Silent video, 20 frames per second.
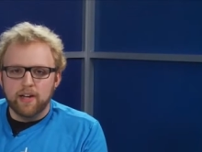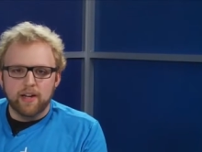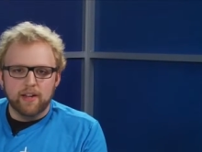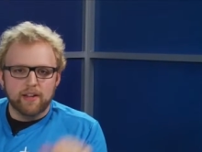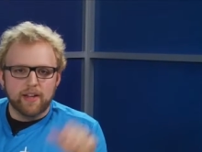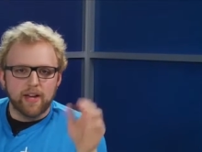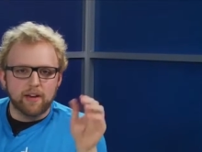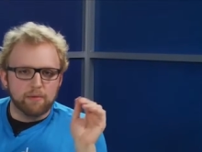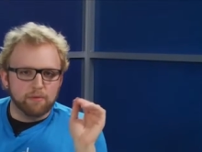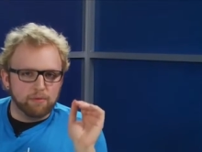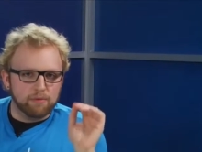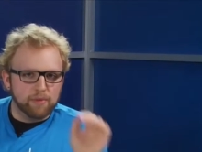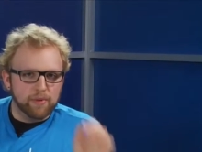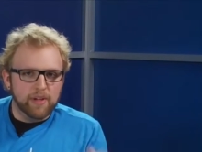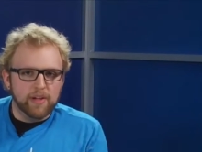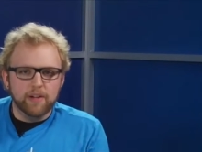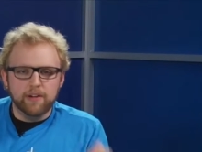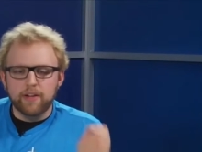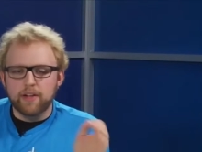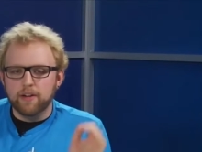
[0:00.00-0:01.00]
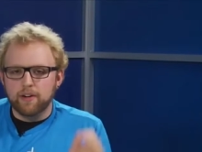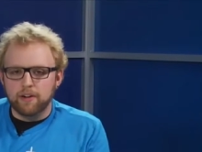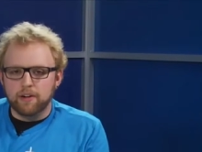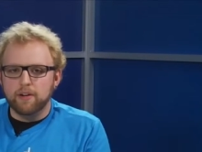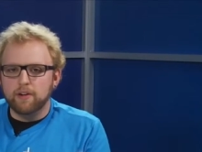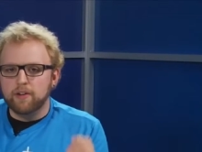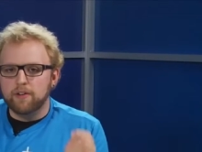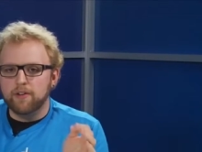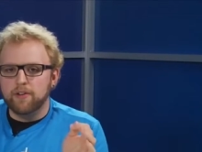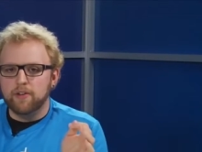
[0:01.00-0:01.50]
that really
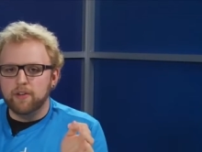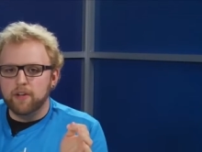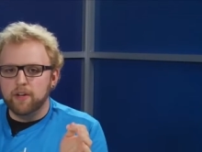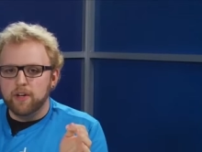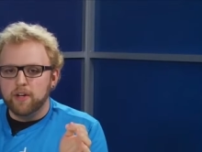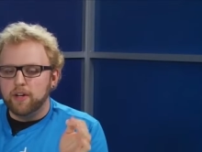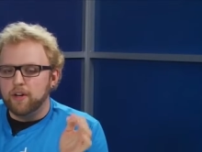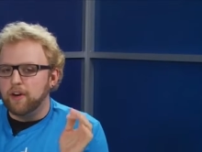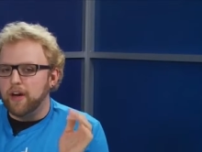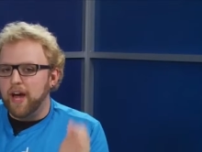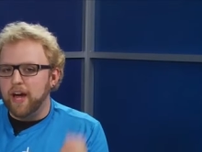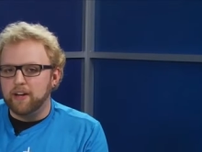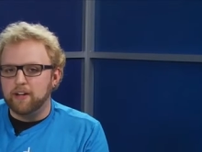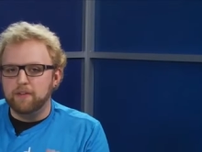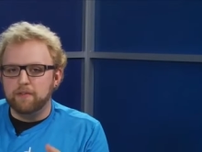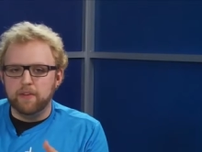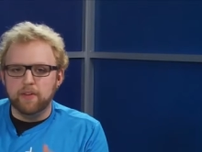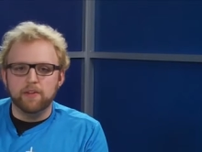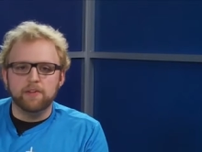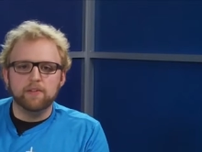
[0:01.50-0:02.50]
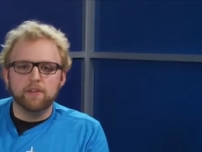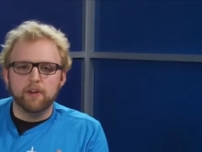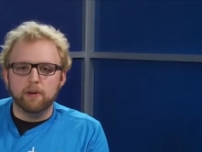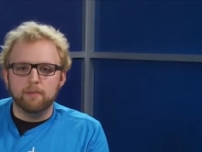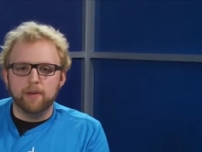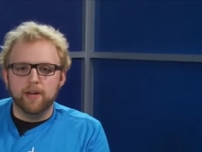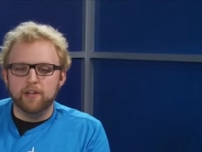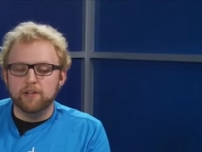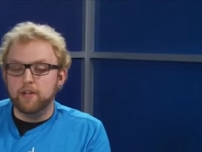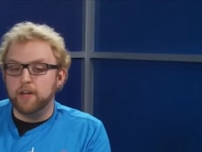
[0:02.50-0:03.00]
hurts your active install
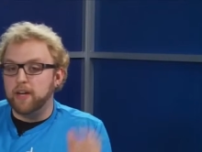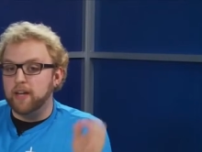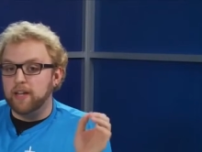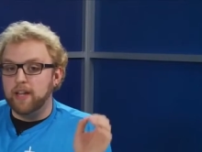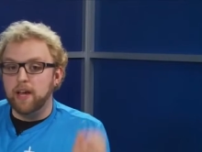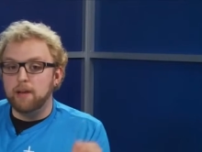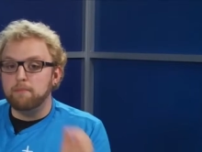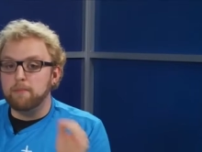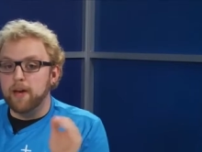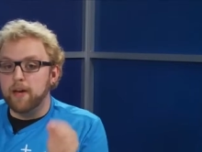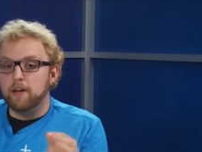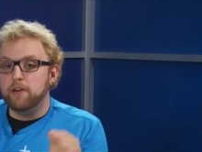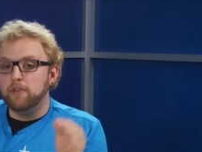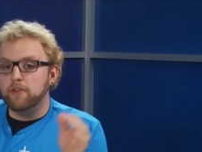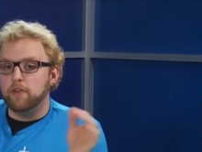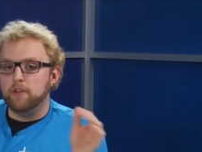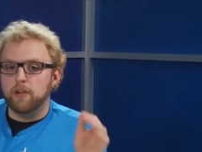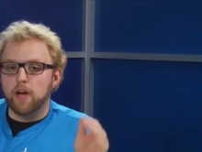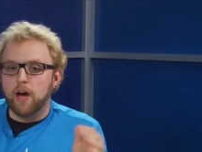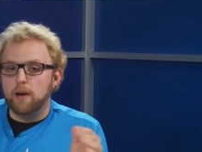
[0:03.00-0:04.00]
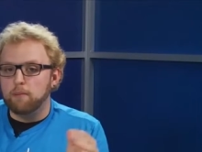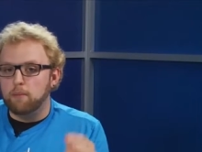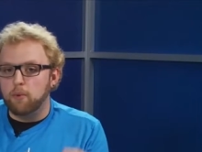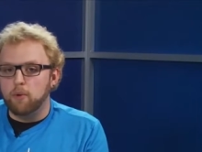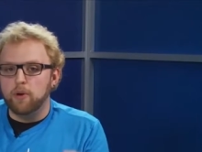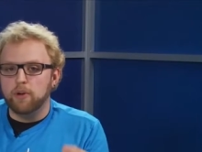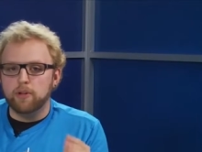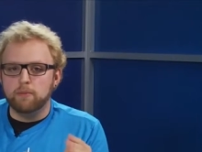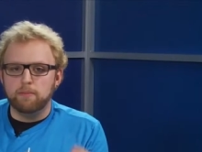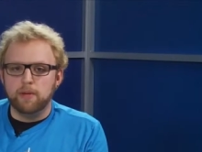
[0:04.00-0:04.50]
metric, and that matters a lot
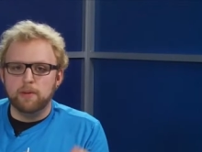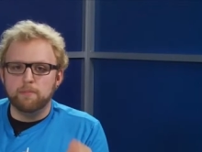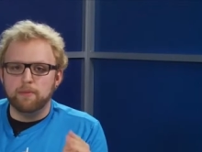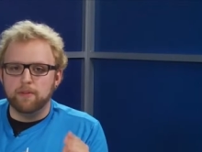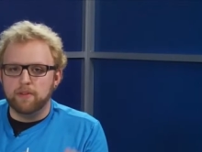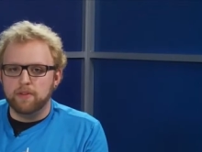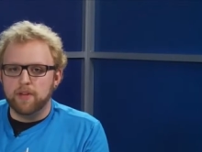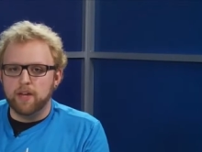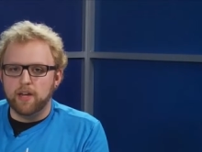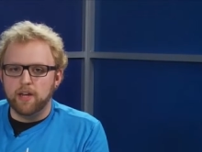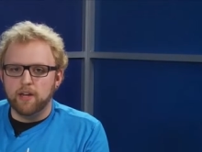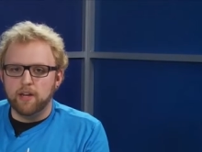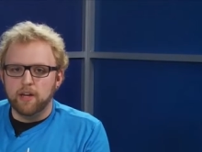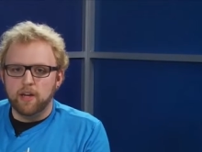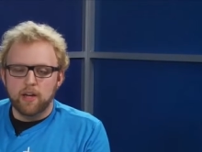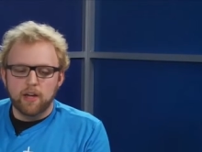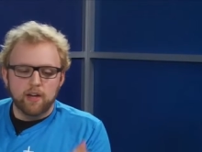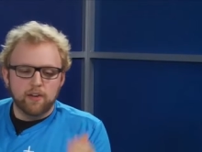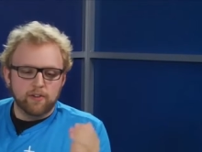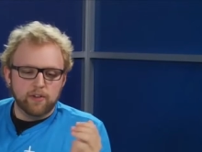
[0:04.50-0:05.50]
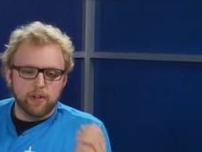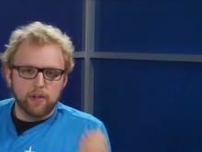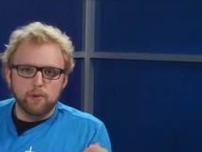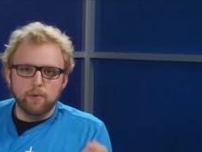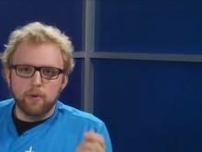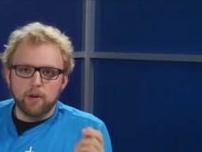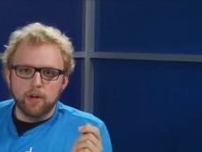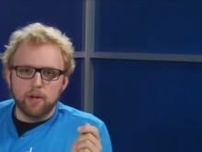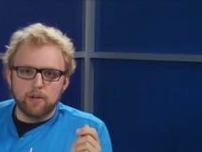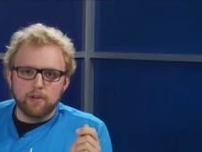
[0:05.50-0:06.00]
more than people think. So you
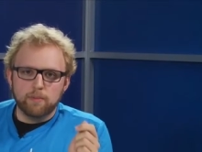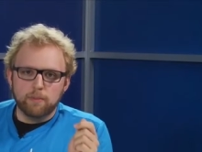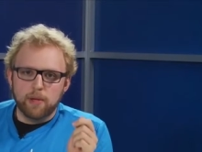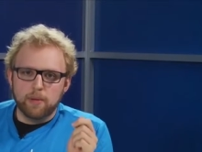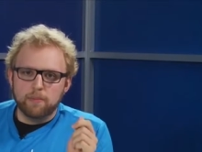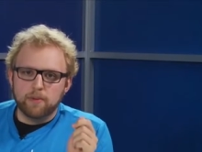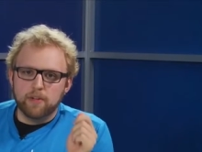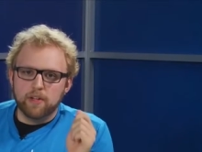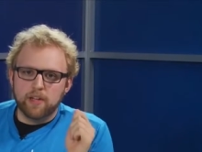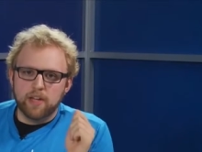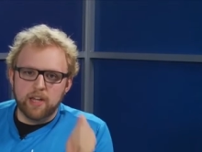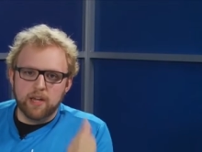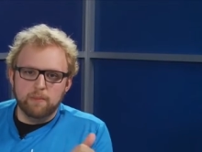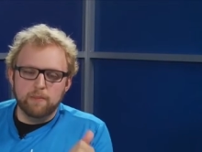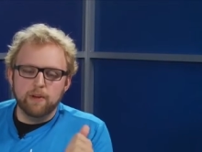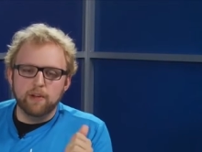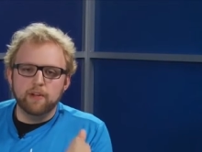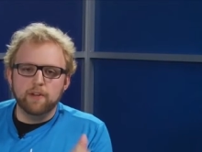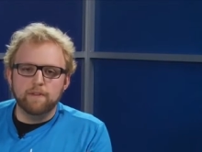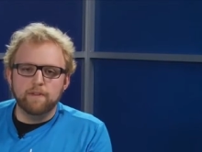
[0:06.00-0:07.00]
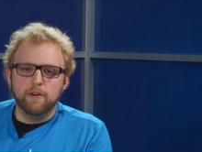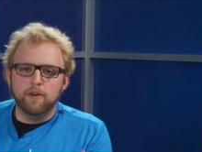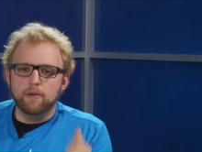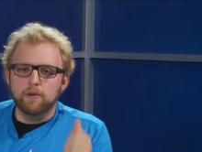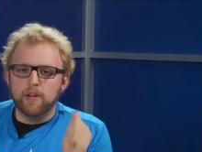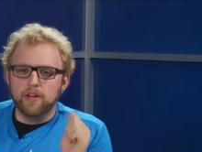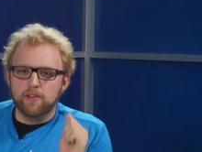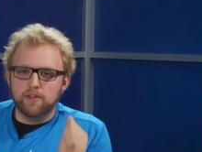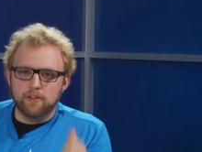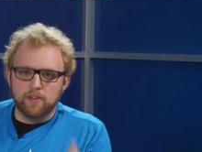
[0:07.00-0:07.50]
want people to keep it on the
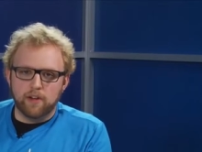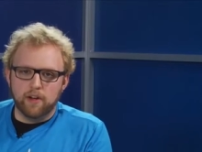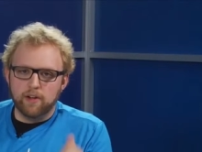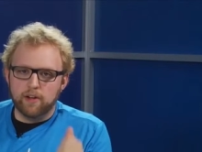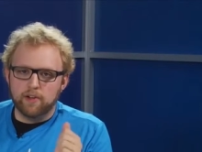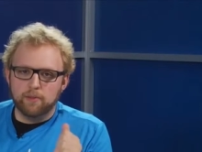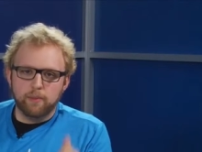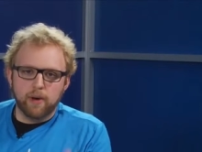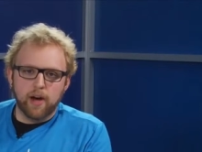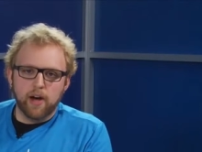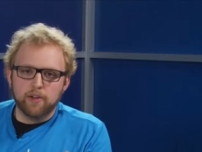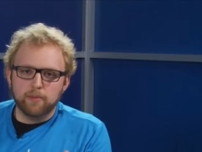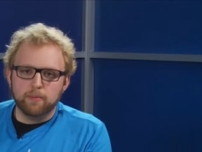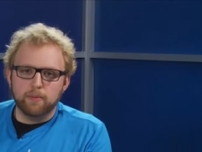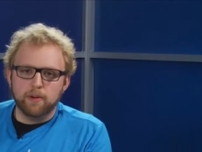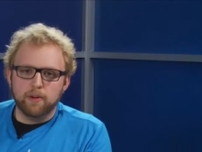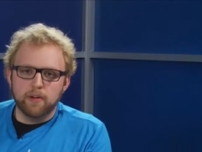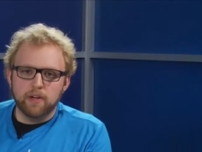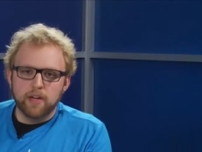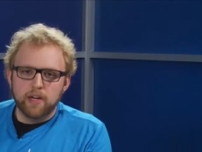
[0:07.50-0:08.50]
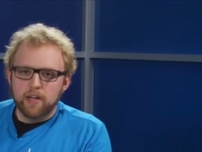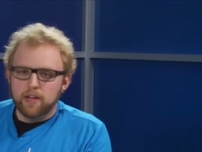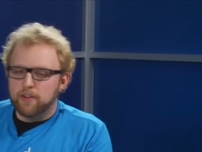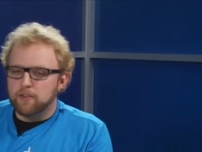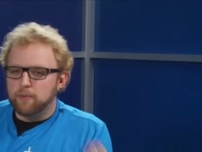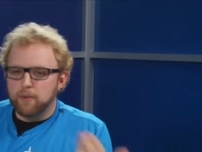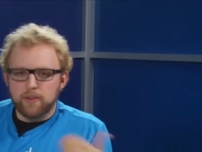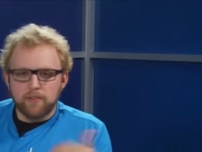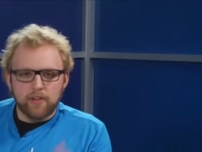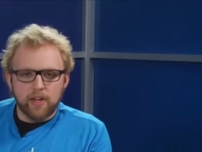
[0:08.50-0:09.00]
phone as long as possible, because
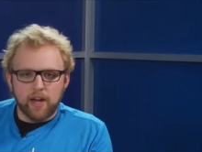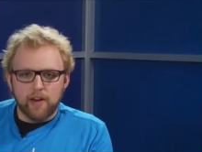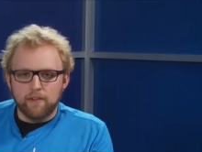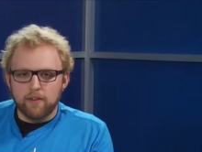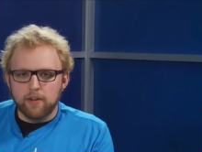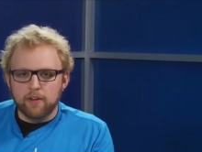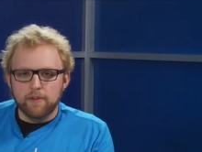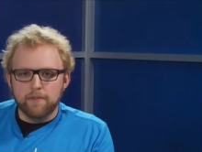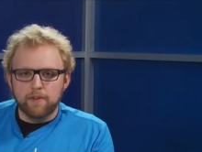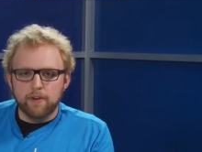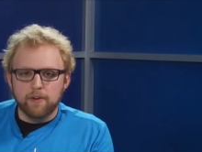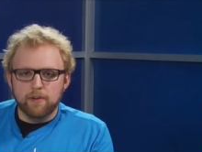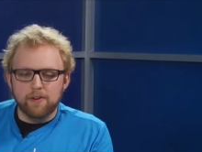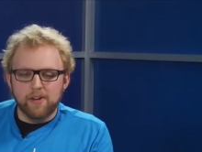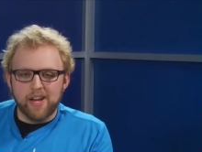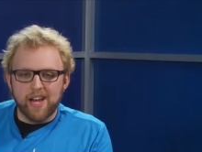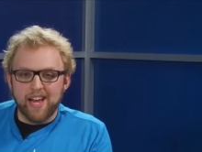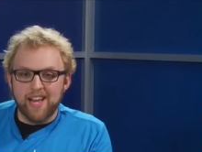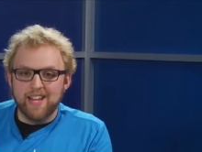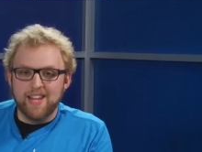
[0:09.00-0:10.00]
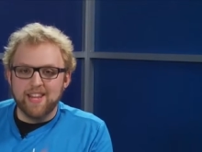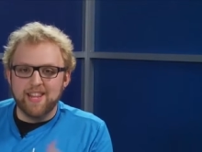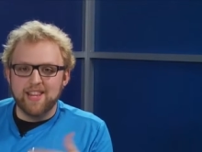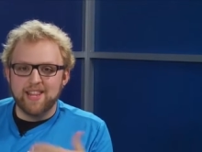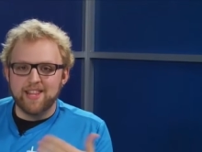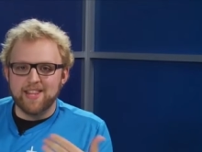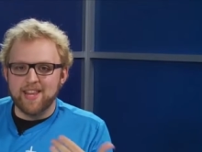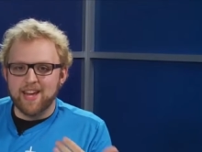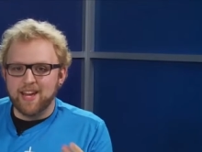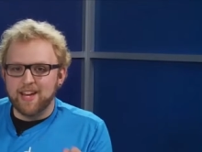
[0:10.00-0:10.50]
once they have it on the phone
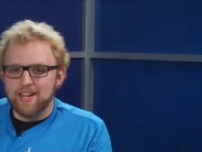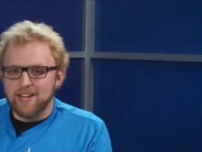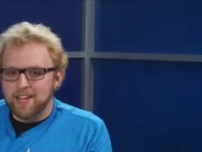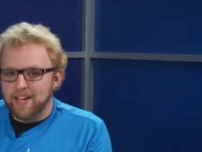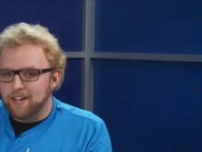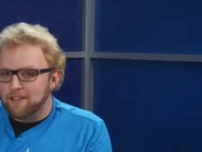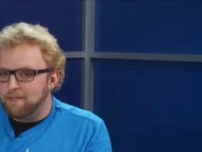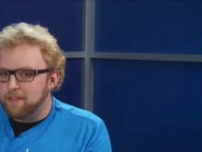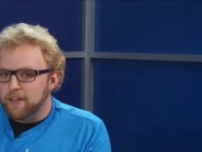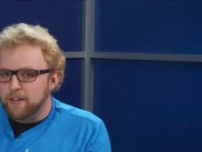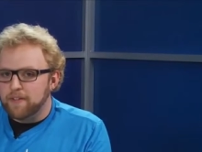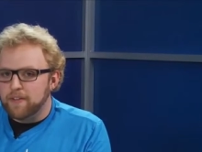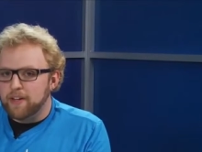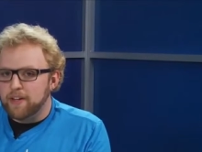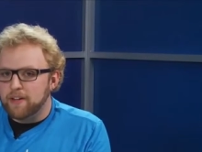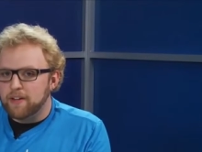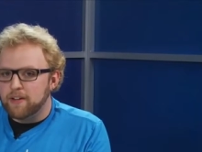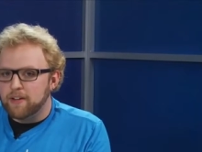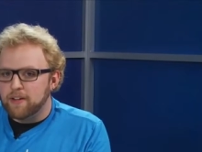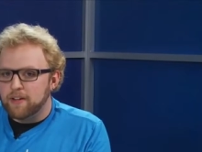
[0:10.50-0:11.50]
and then get rid of it,